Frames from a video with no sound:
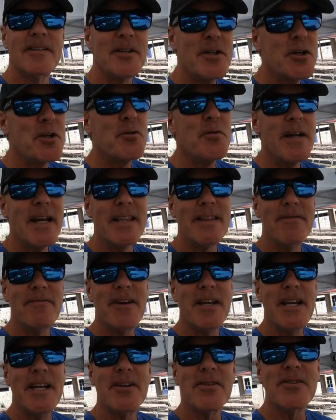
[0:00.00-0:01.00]
to create the
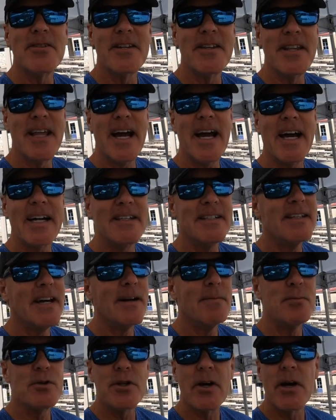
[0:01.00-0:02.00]
videos that
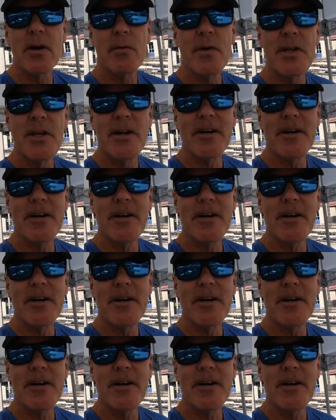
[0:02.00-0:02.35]
I'm sharing with